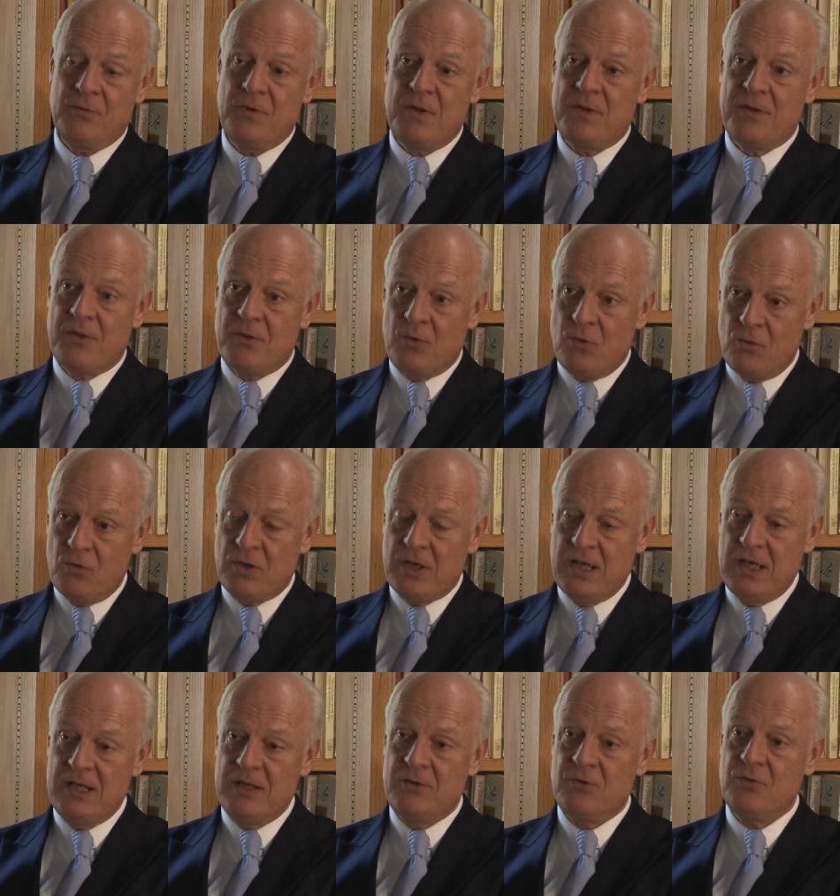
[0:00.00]
in
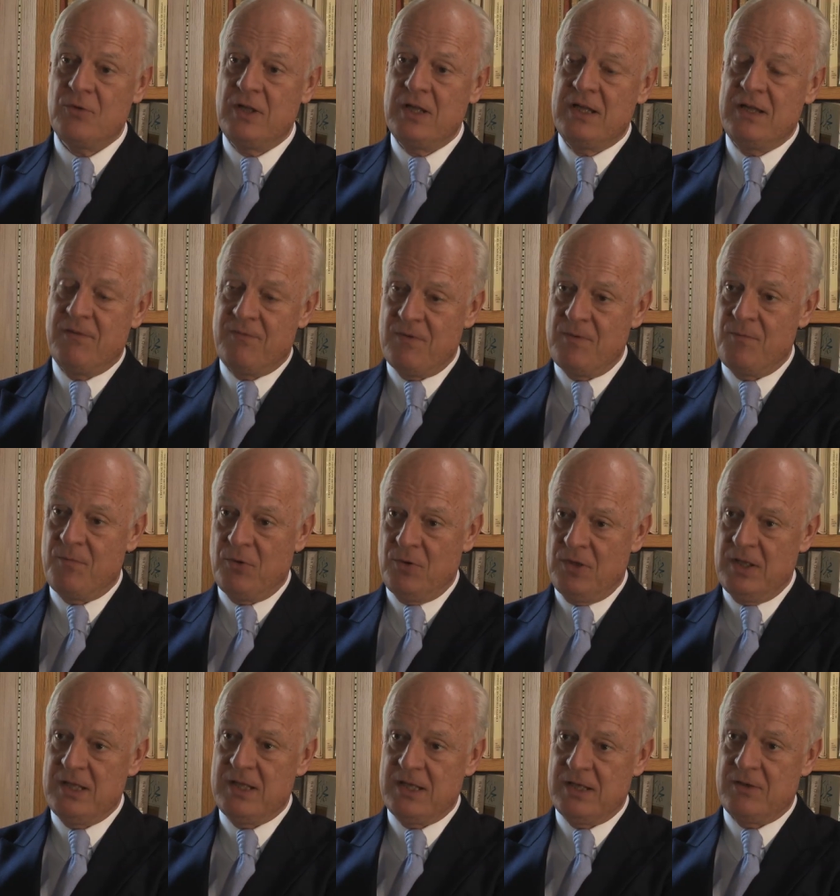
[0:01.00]
talking to the different
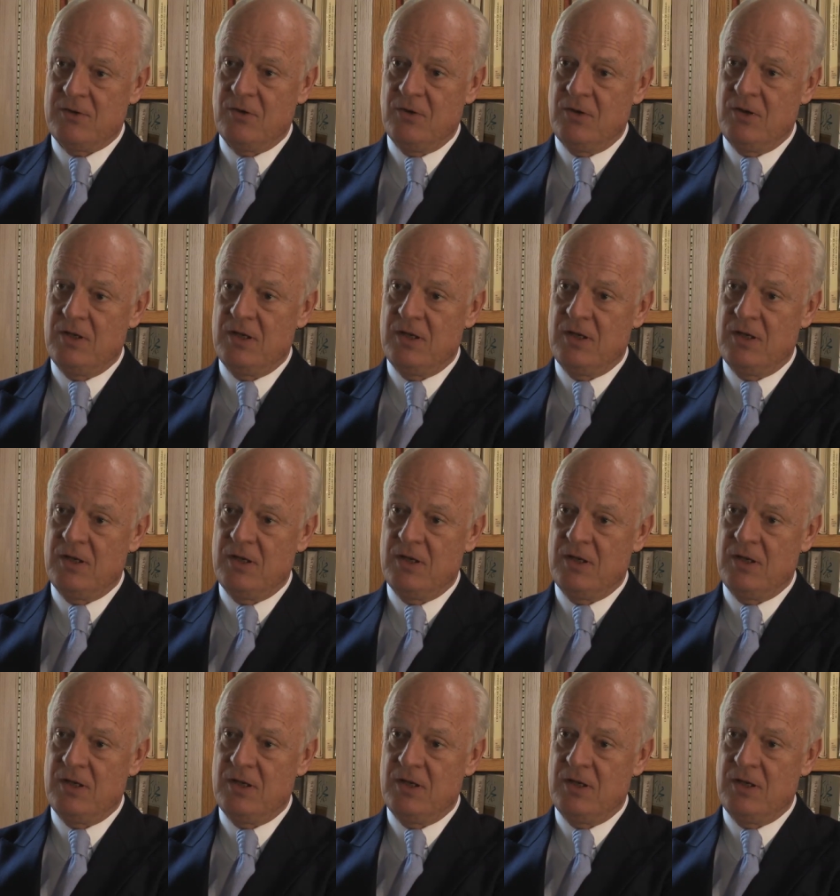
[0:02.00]
political